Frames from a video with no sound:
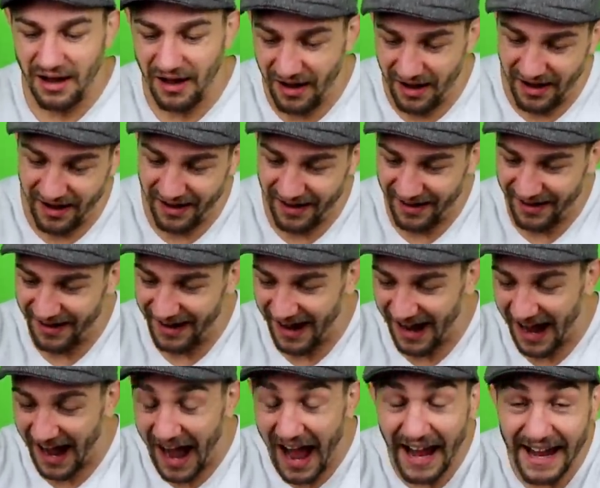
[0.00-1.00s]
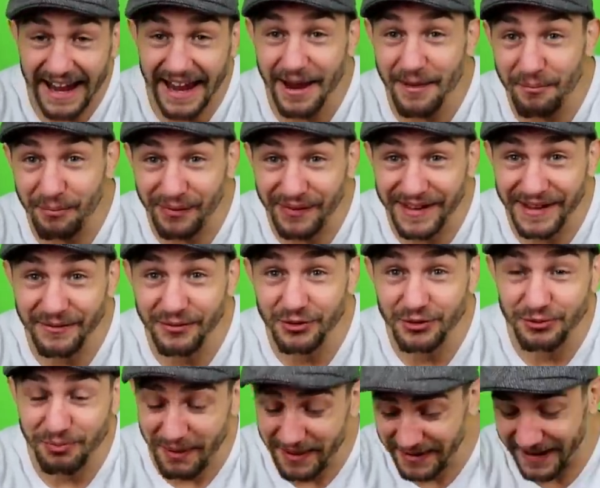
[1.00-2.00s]
I can't believe you
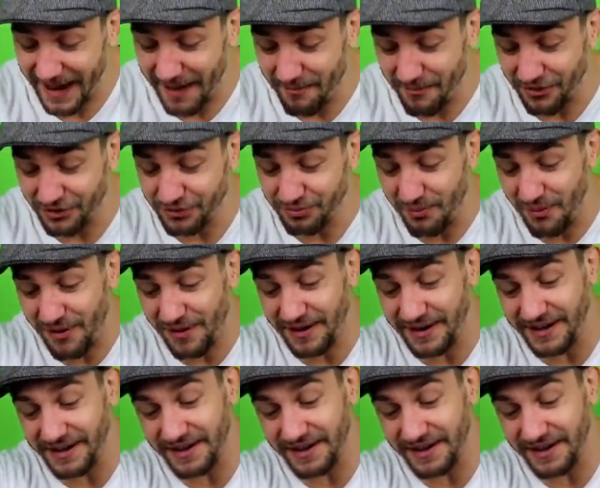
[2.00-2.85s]
spent that much money.